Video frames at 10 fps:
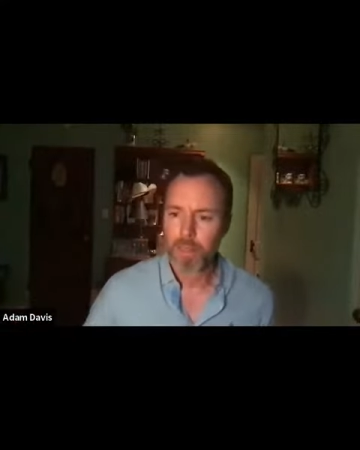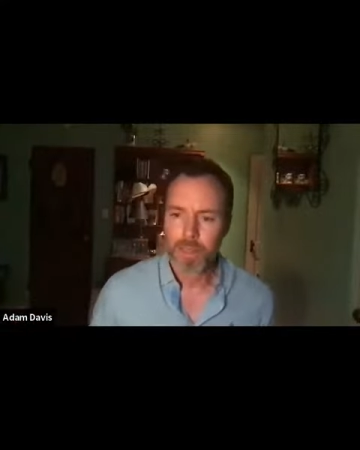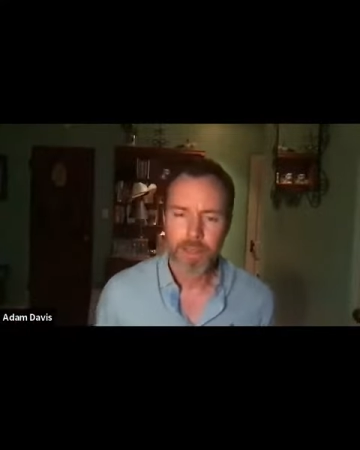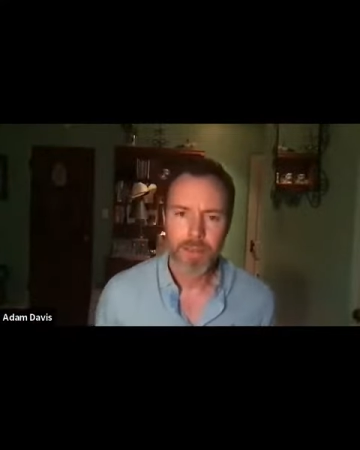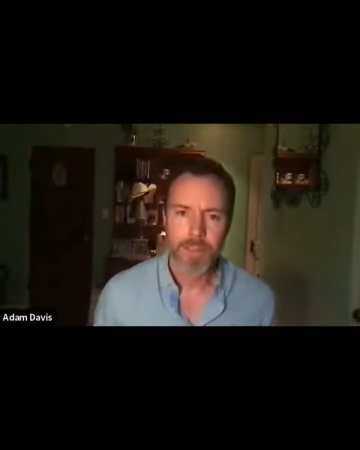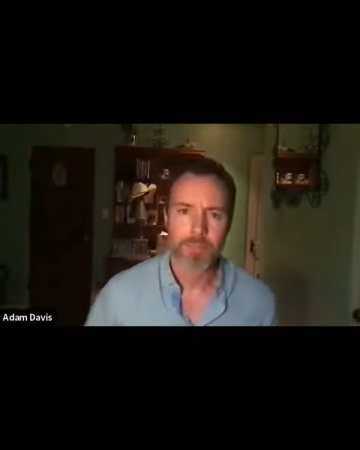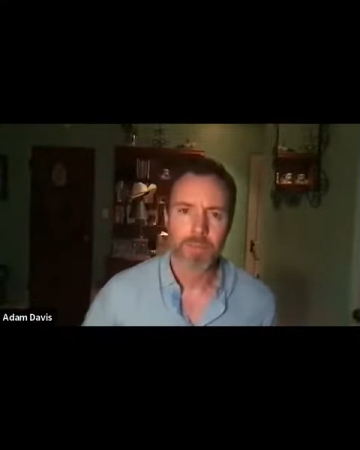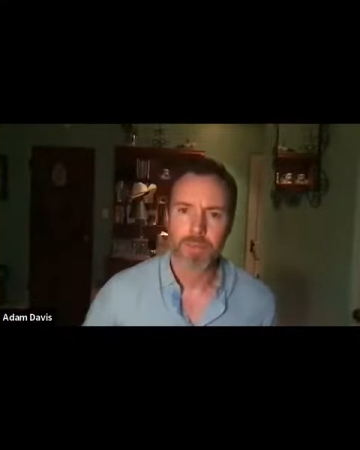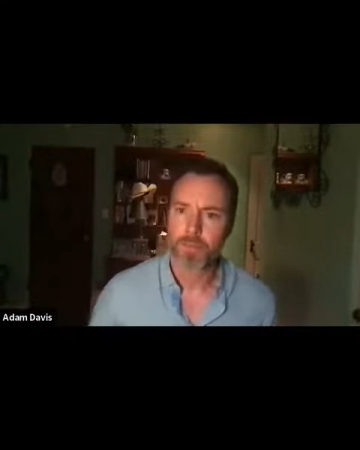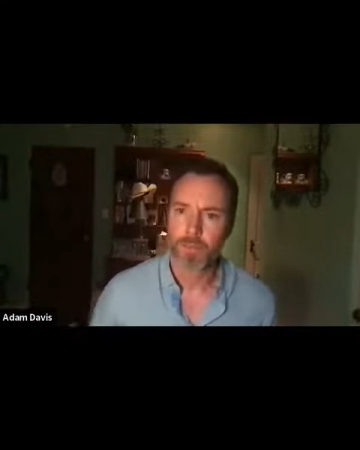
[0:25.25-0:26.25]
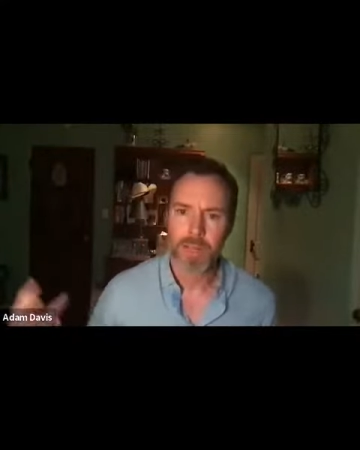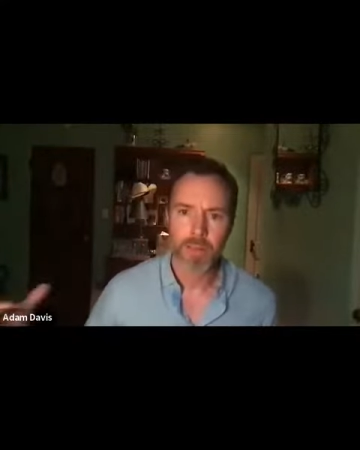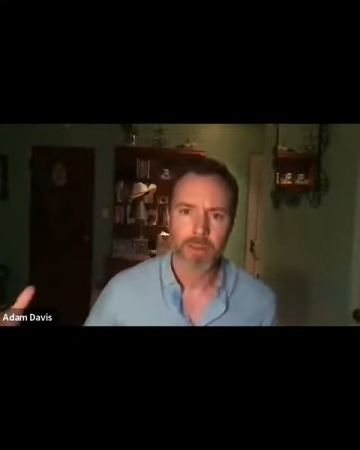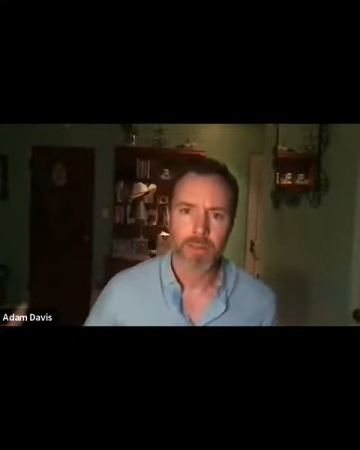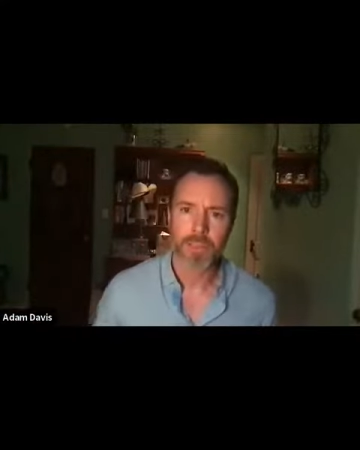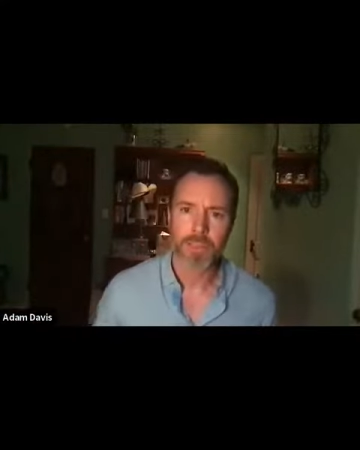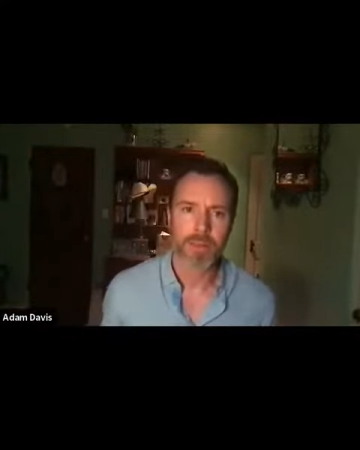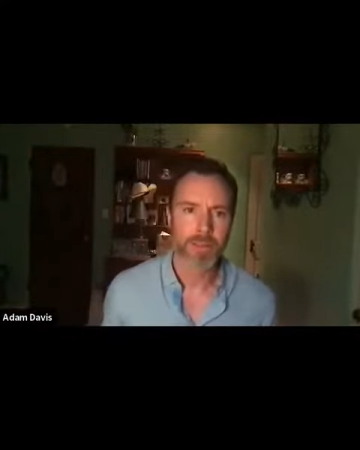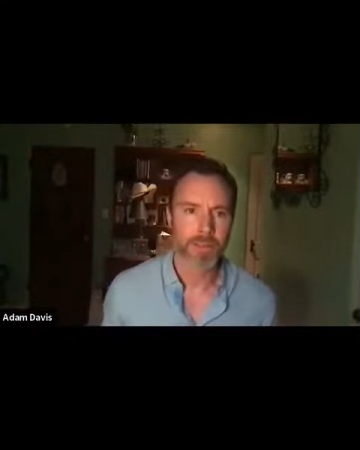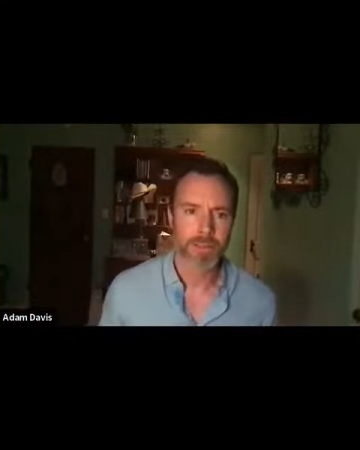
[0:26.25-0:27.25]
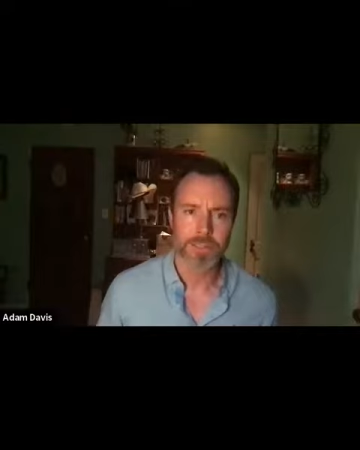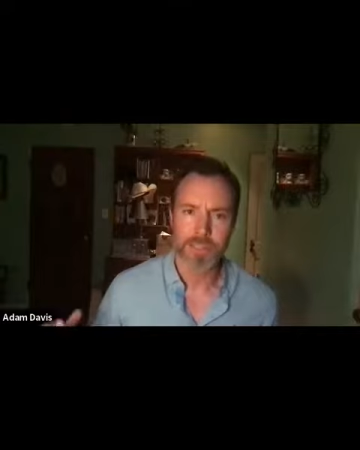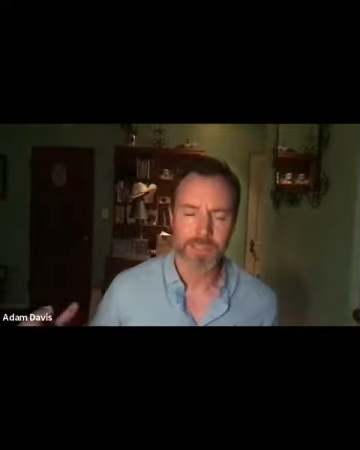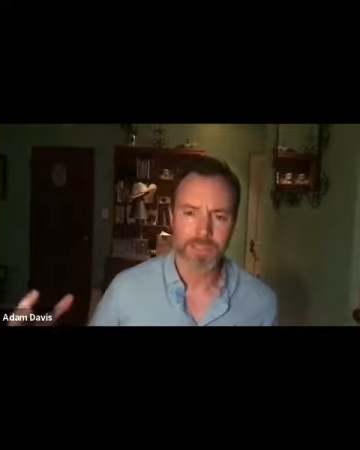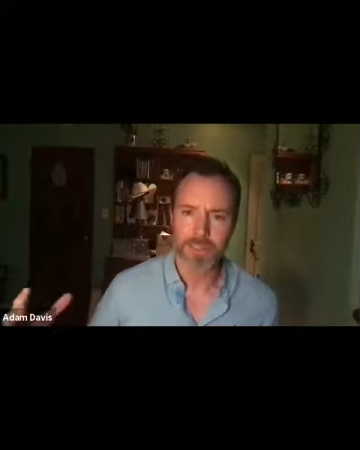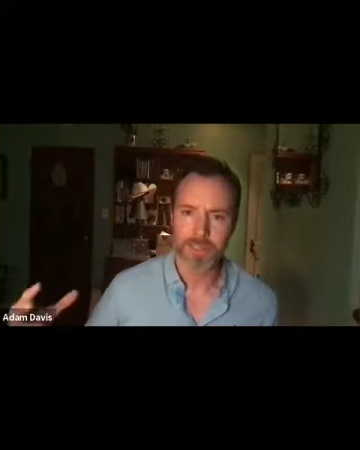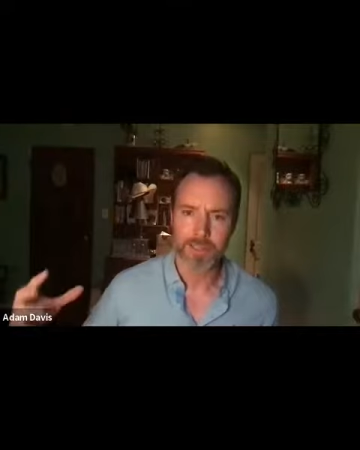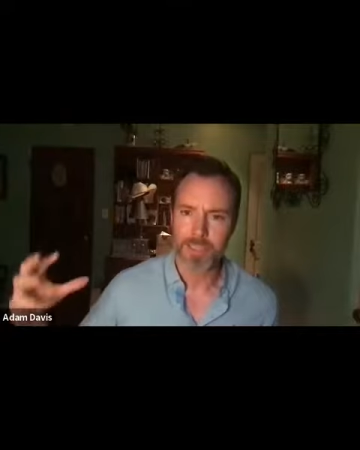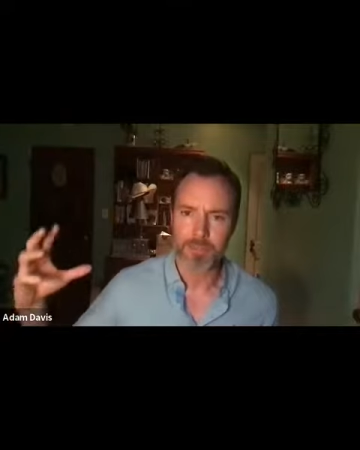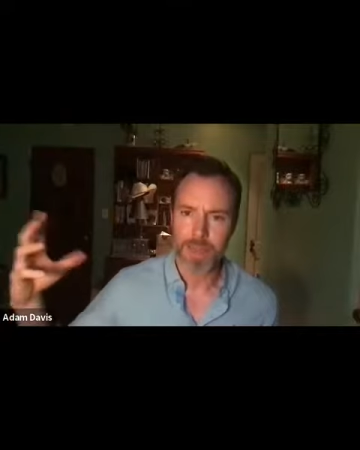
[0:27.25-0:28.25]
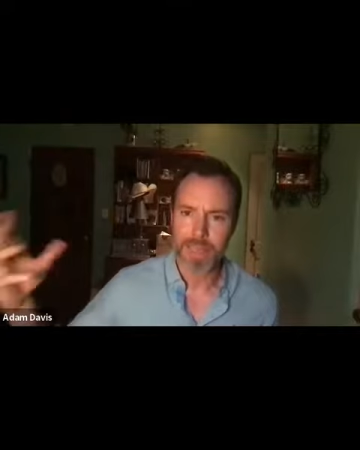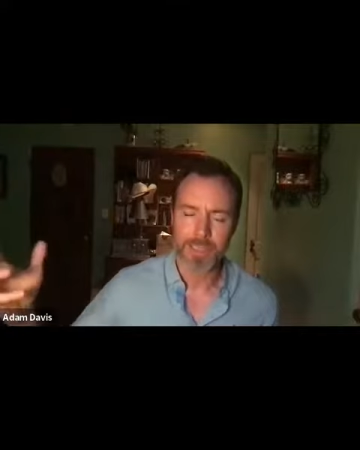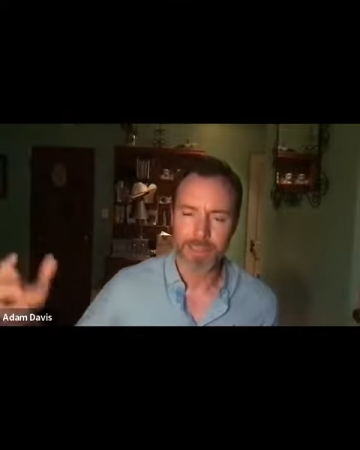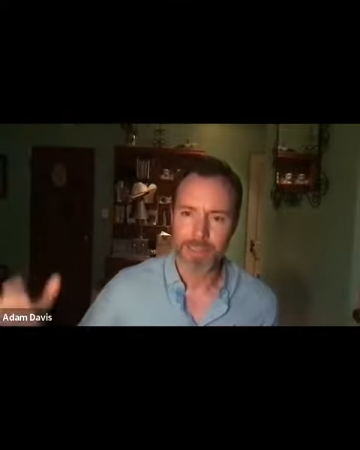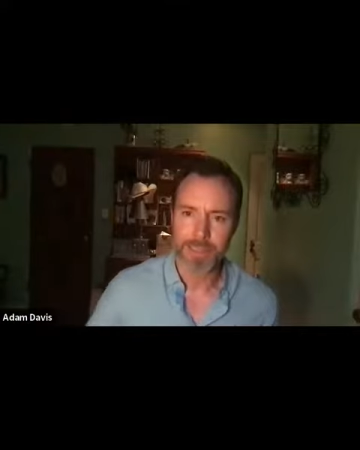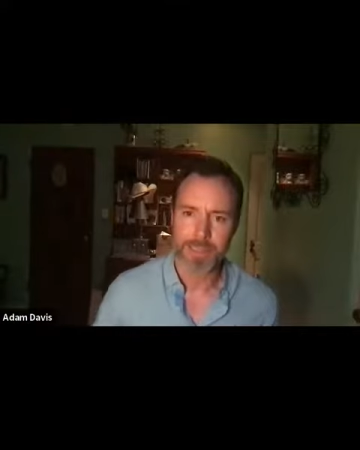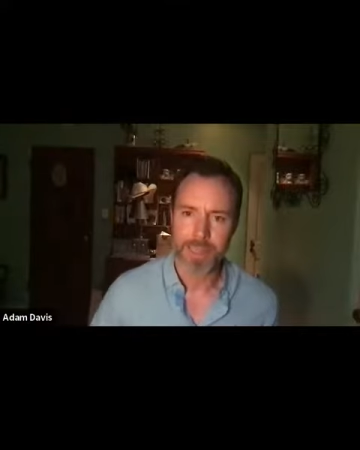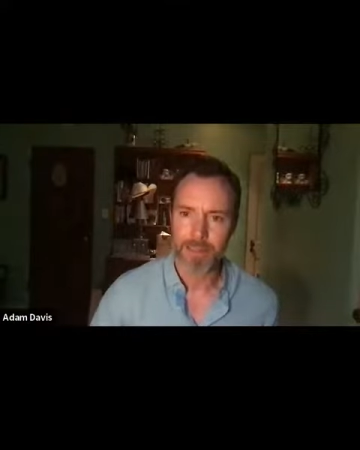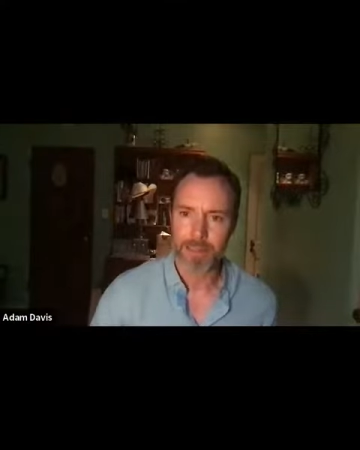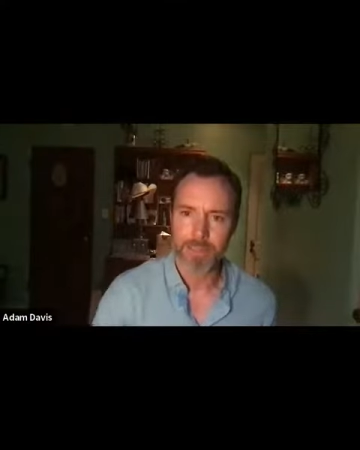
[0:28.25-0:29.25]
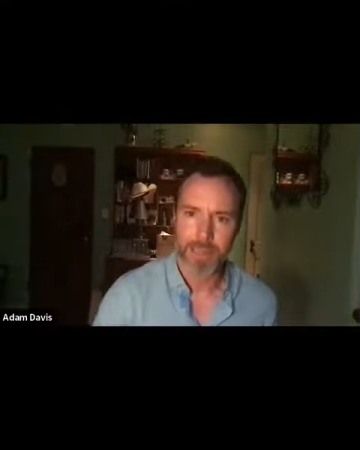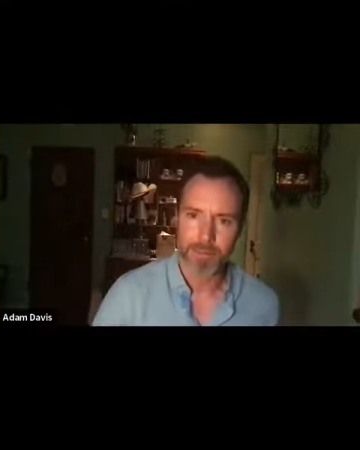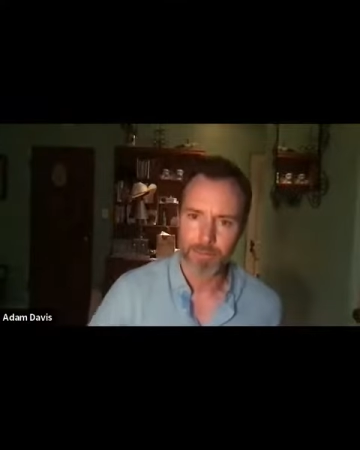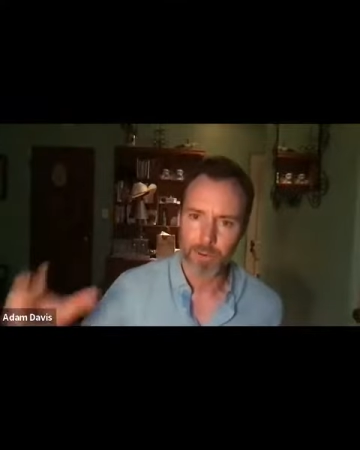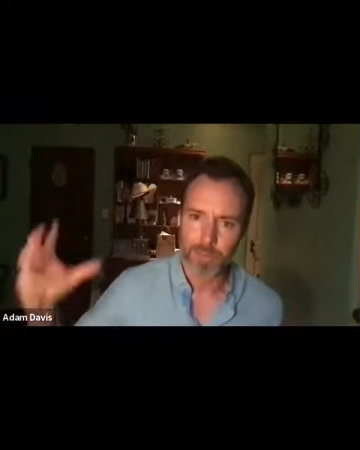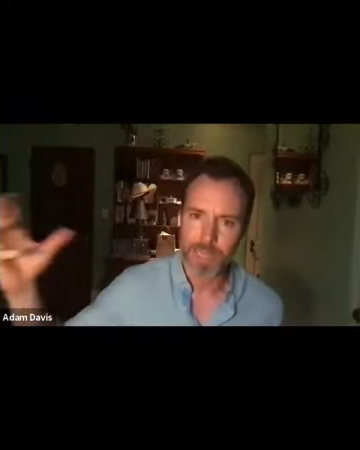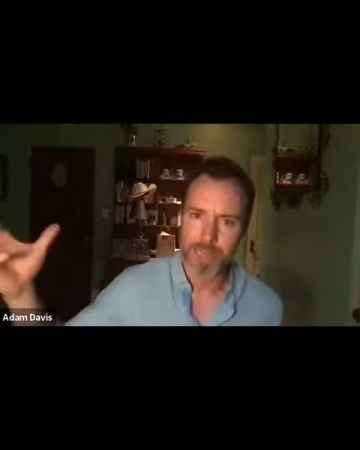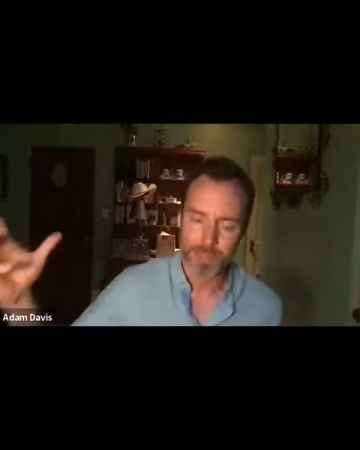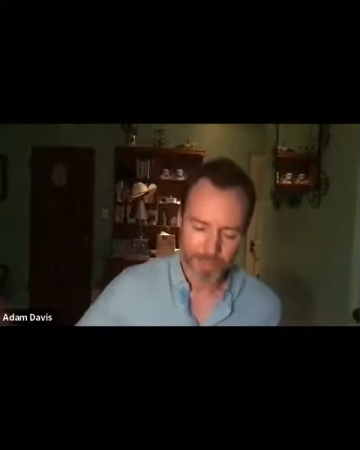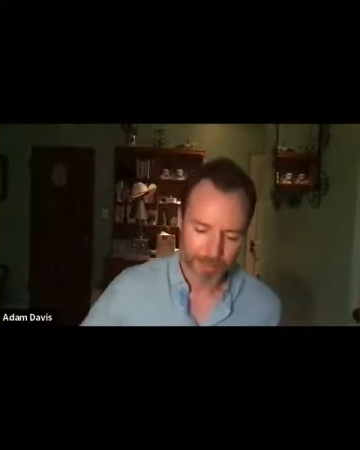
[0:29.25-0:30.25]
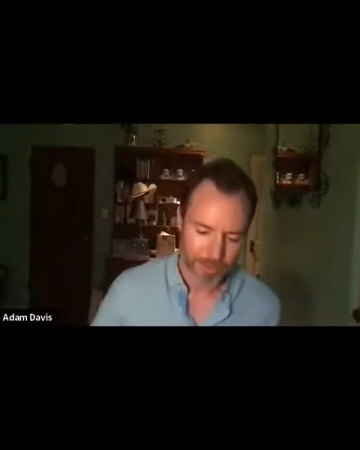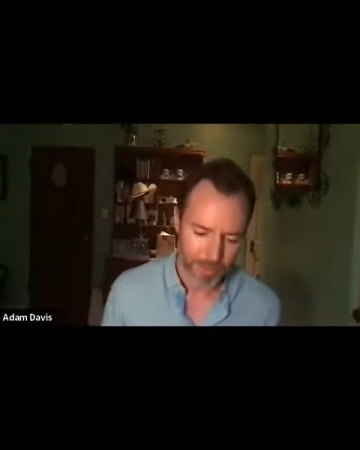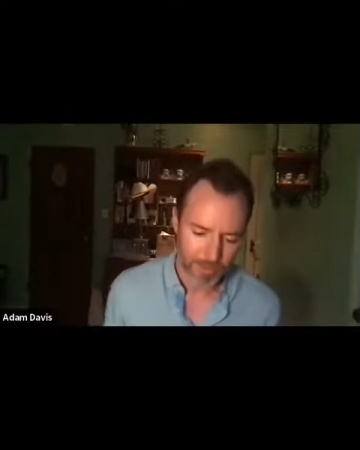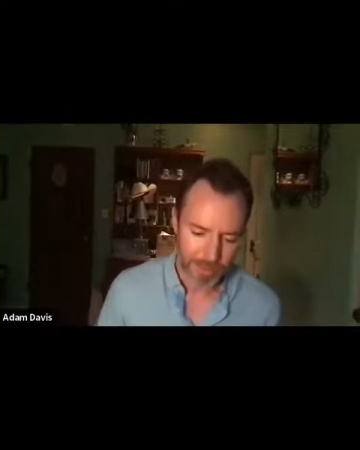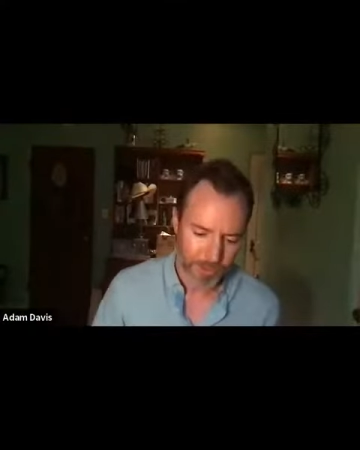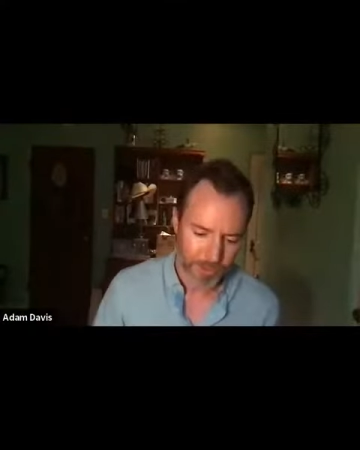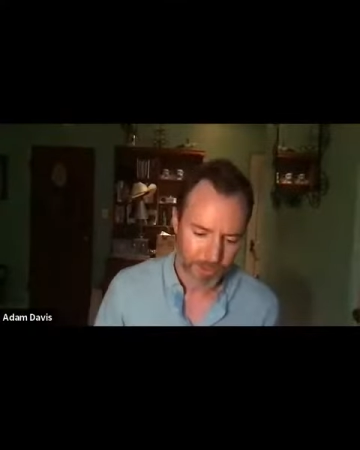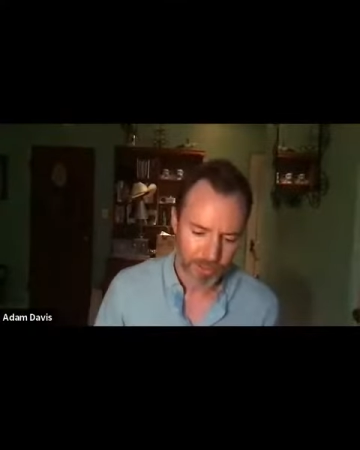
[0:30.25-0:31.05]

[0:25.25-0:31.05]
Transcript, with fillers: you get some really freaky looking skulls and, and, and just amazingly detailed kind of grotesque uh, pictures.